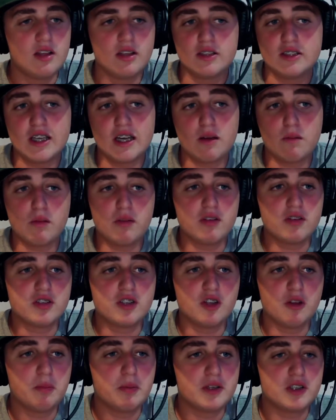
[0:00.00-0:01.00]
Zach Wheeler
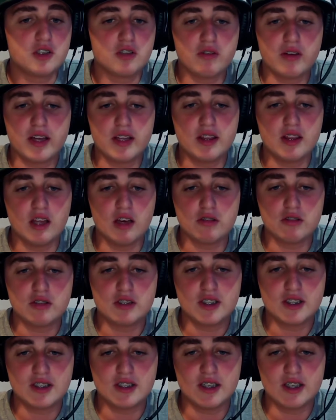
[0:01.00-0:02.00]
still pitched great though.
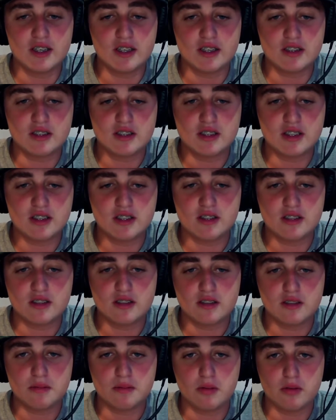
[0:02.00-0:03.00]
6 innings,
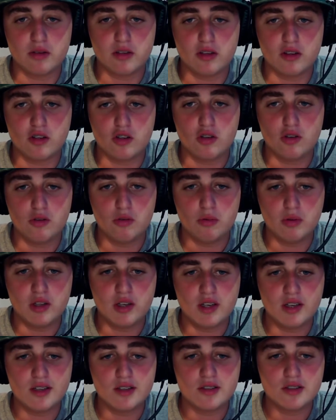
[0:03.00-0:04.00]
6.2
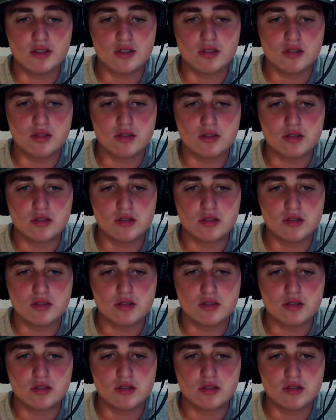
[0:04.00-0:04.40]
innings.